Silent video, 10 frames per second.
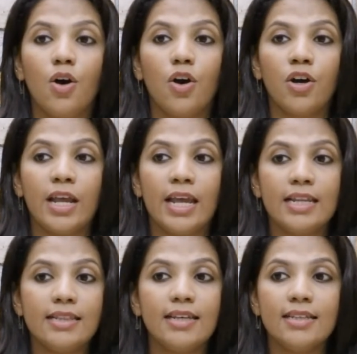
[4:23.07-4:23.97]
or
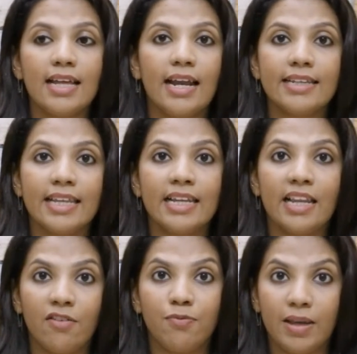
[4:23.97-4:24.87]
anything that they
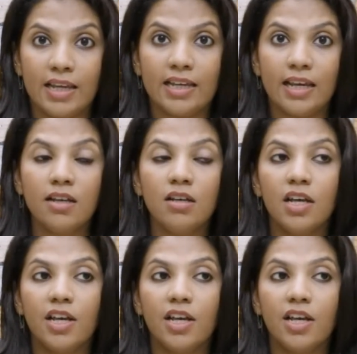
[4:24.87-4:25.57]
love making.